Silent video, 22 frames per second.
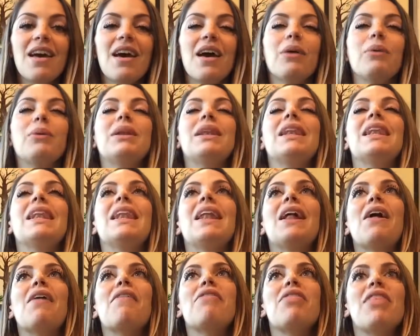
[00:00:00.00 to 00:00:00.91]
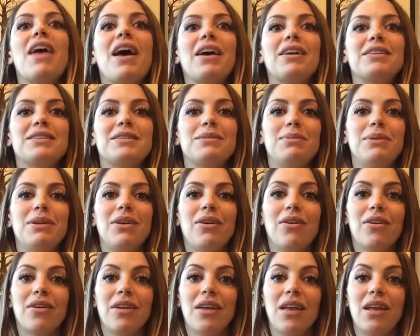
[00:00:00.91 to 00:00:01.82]
I would love that to be
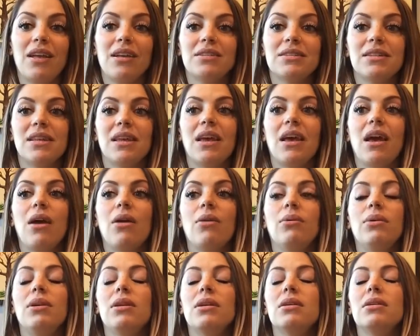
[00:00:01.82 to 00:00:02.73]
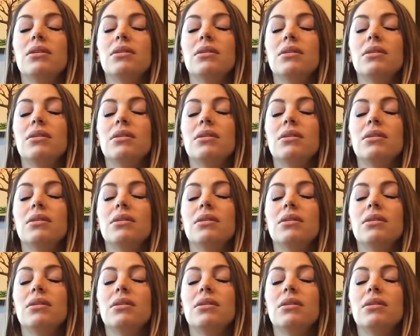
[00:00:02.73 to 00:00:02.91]
our case. Like I would